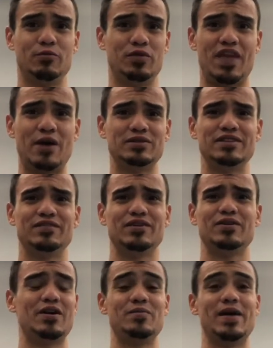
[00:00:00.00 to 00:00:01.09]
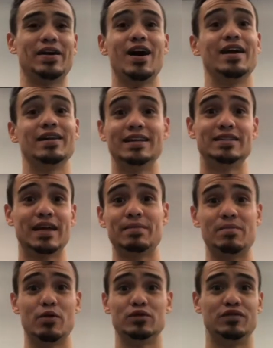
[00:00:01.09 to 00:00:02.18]
the thousand view oh my god it's like
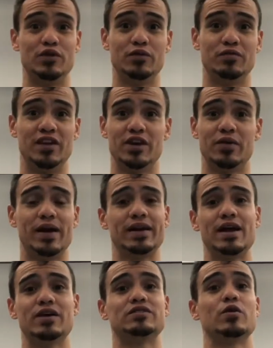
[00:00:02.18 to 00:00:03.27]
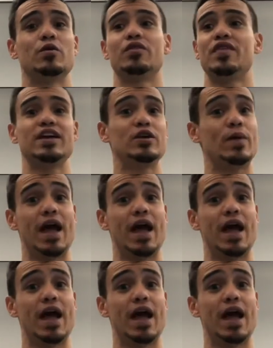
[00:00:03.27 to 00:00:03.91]
my most viewed video right now so thank you